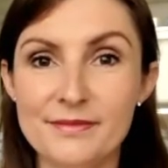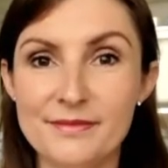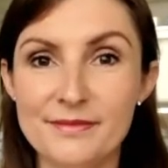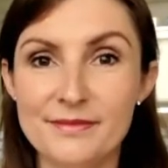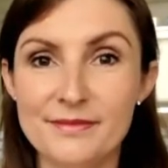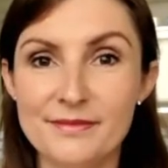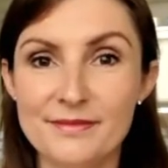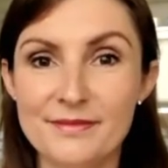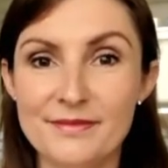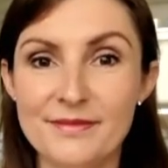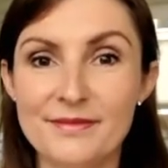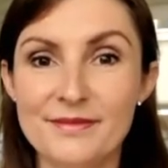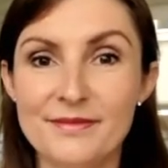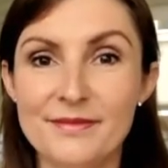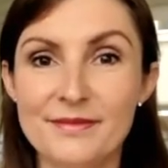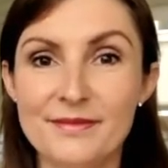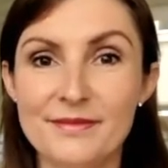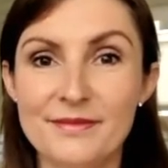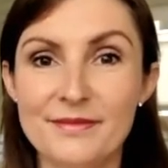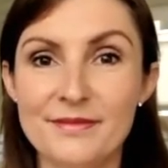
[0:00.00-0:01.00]

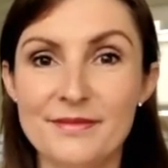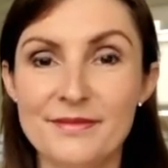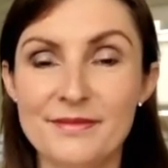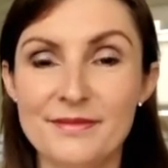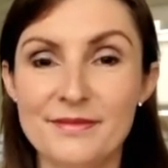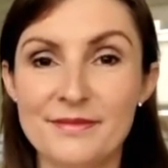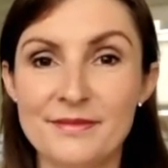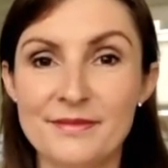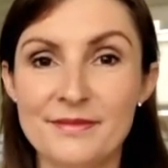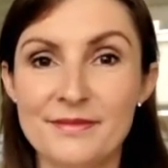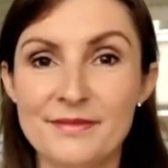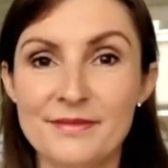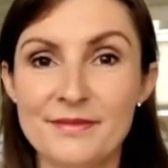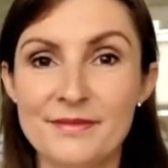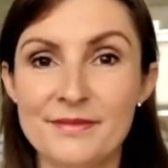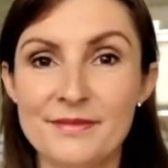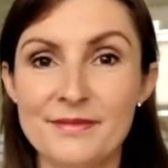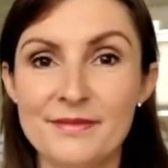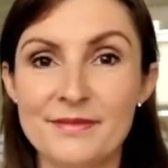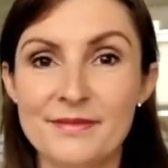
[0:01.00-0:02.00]

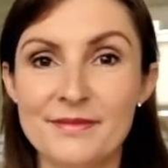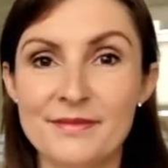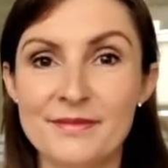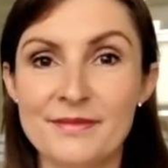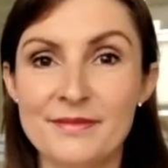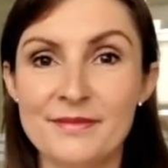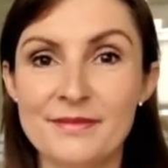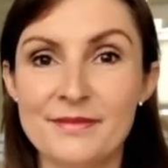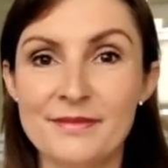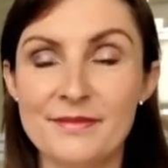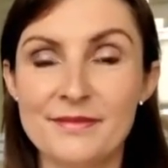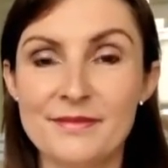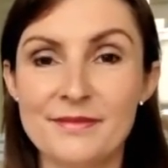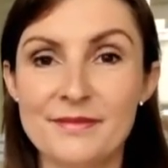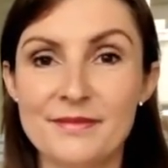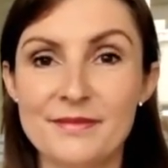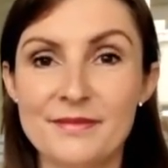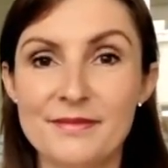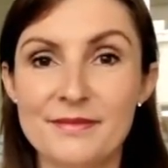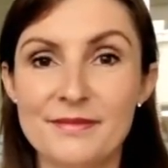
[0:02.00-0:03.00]

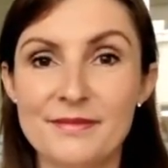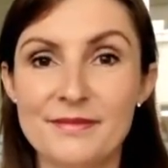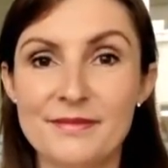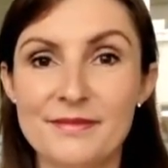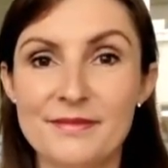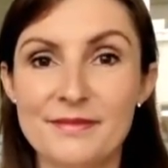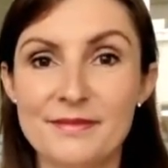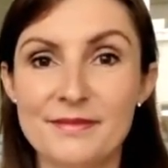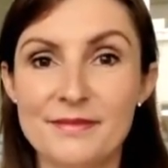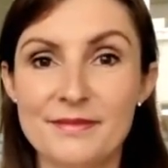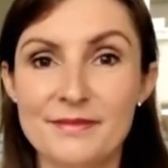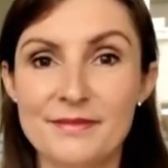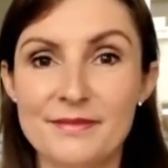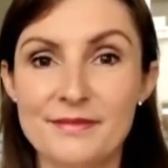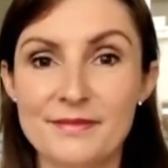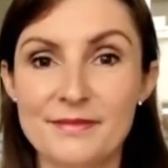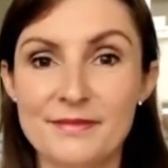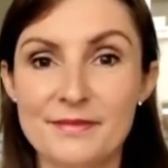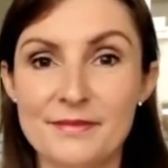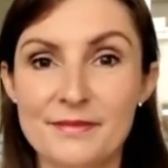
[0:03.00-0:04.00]

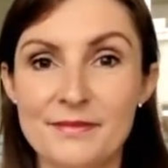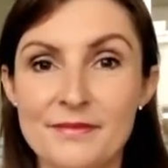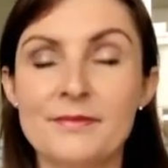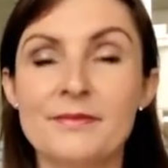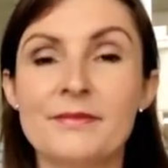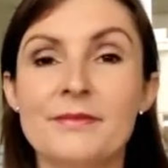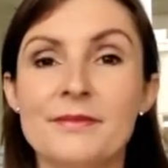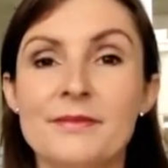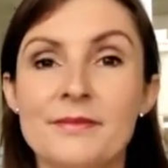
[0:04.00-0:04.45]
[no speech]